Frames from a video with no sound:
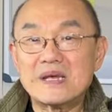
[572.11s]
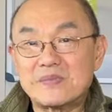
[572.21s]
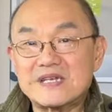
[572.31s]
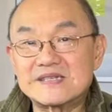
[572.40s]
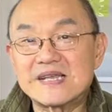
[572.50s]

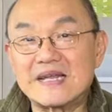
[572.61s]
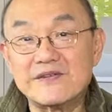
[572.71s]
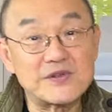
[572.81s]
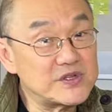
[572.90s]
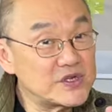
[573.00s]
being said,
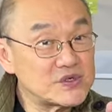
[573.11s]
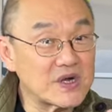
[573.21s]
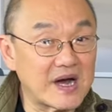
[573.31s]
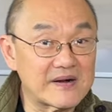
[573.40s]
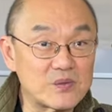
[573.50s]
if you're new to
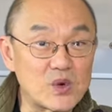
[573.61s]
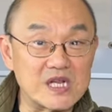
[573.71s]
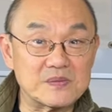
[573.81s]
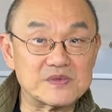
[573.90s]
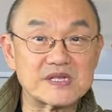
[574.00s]
R M
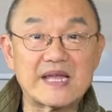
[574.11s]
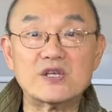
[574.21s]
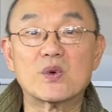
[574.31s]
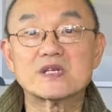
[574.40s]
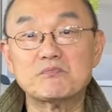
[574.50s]
Williams and you
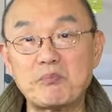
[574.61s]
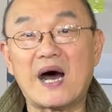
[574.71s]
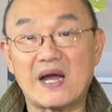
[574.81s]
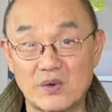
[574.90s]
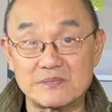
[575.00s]
want to
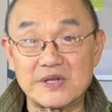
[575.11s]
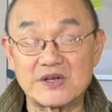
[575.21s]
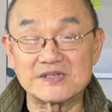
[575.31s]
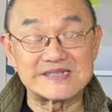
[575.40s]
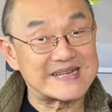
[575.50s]
buy one
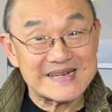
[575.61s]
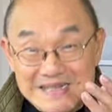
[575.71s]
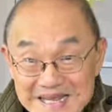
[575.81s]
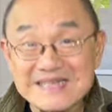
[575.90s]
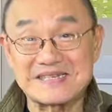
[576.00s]
because it's a
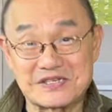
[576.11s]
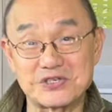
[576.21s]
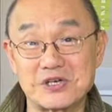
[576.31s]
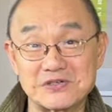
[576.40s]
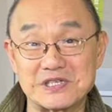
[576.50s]
classic
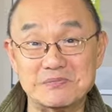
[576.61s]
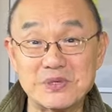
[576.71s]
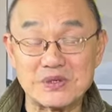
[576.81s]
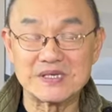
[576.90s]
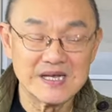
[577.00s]
Chelsea
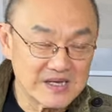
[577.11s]
boot,